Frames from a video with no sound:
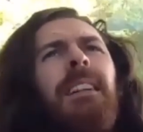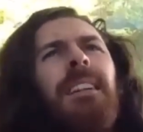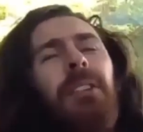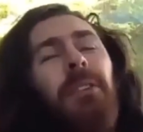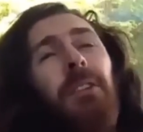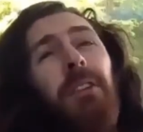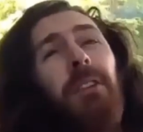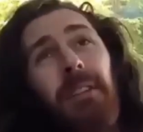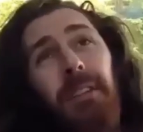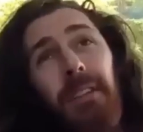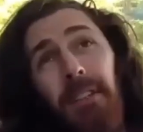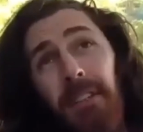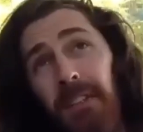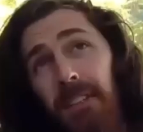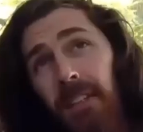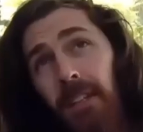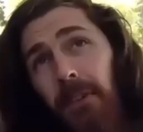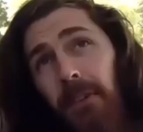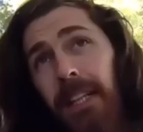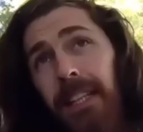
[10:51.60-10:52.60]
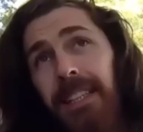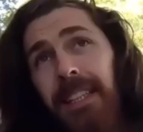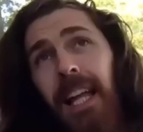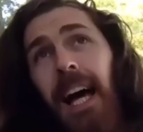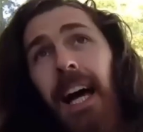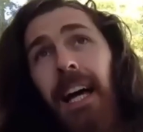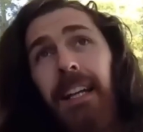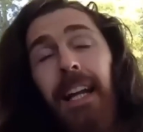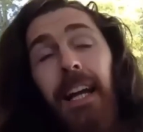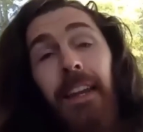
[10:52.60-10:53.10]
So there is
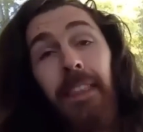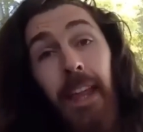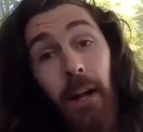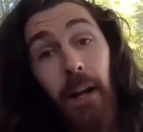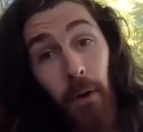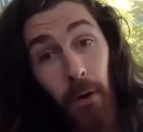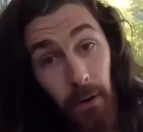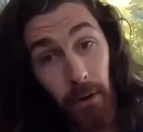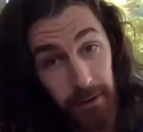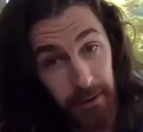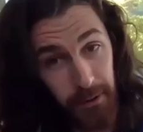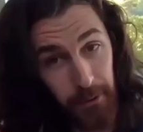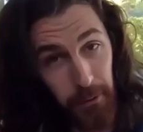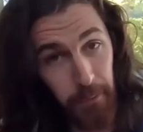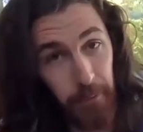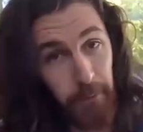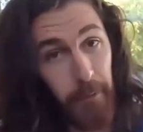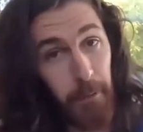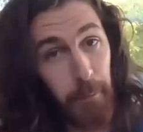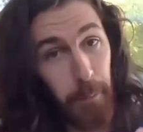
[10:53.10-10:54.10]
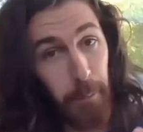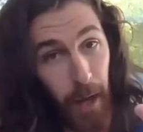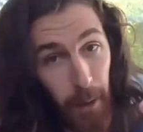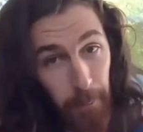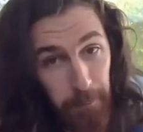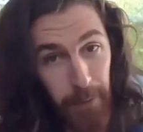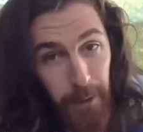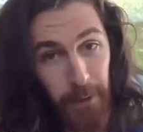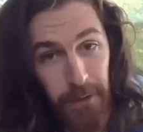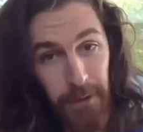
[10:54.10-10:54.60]
that. And then also
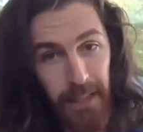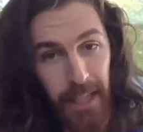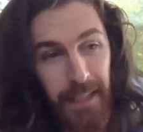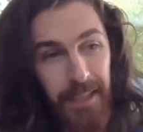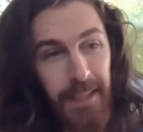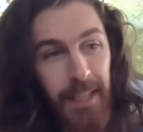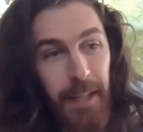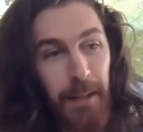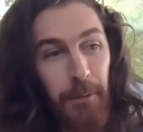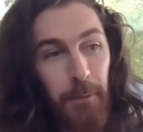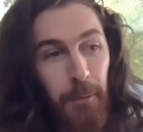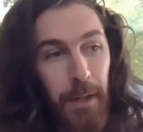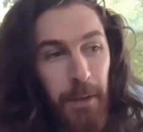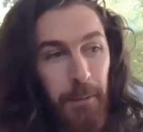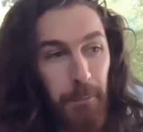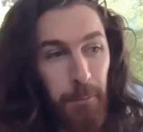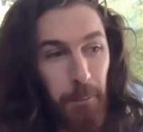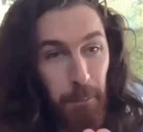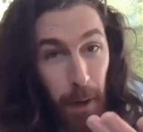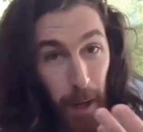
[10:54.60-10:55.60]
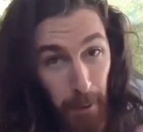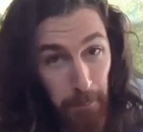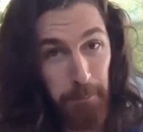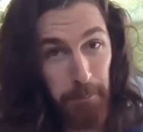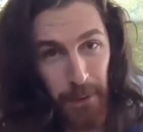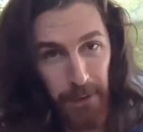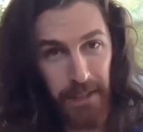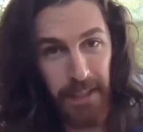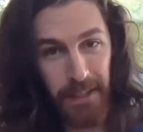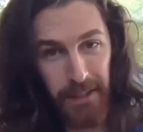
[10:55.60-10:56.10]
pop music, let's say with pop
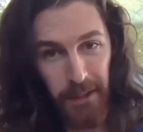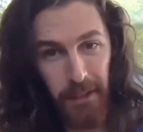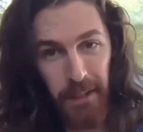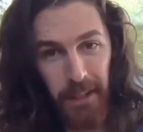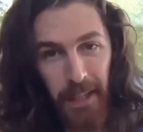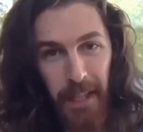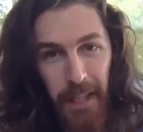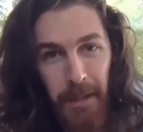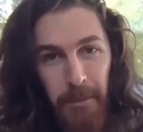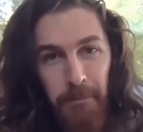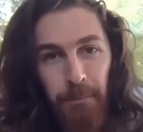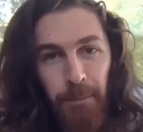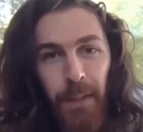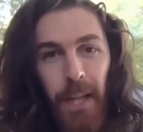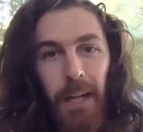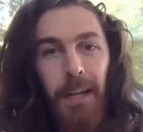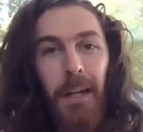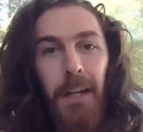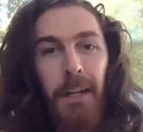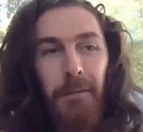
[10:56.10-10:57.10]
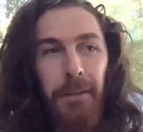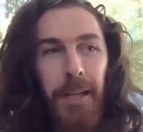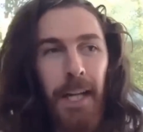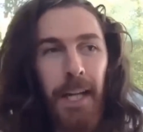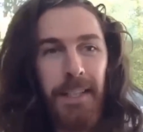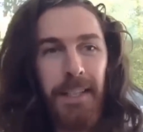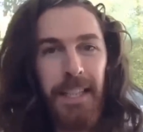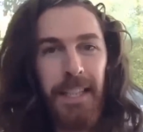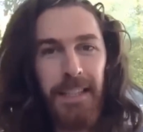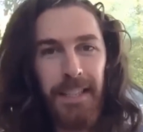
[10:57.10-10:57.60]
music, certainly a lot of the
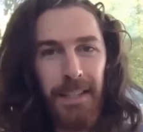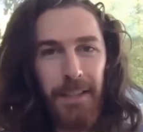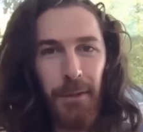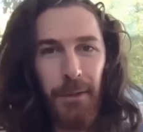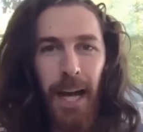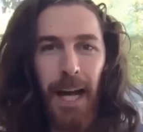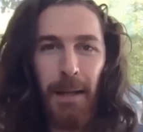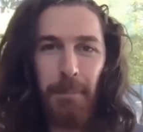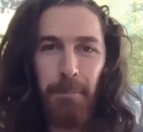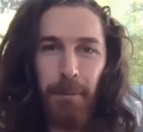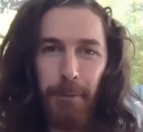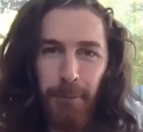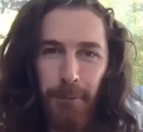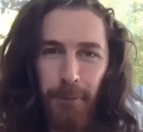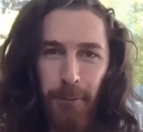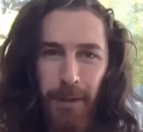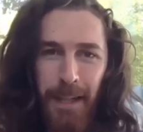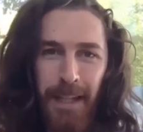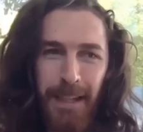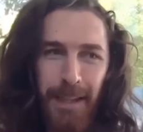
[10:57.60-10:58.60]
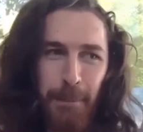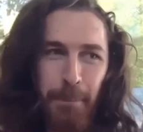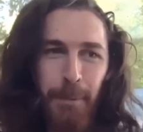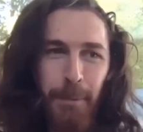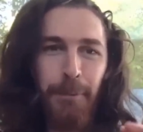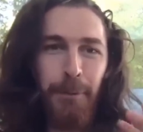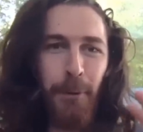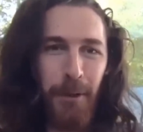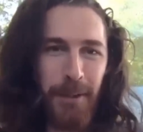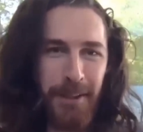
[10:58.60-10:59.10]
ideas that you had
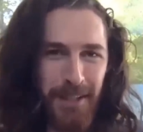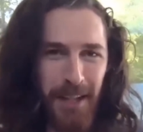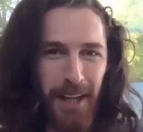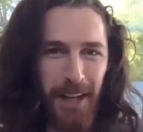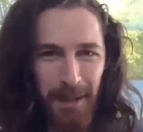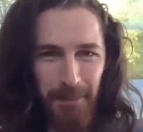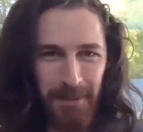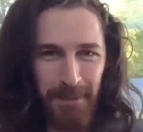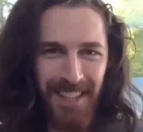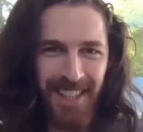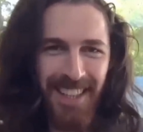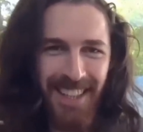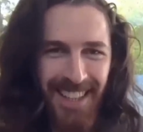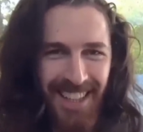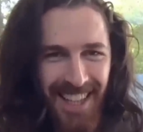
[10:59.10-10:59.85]
before times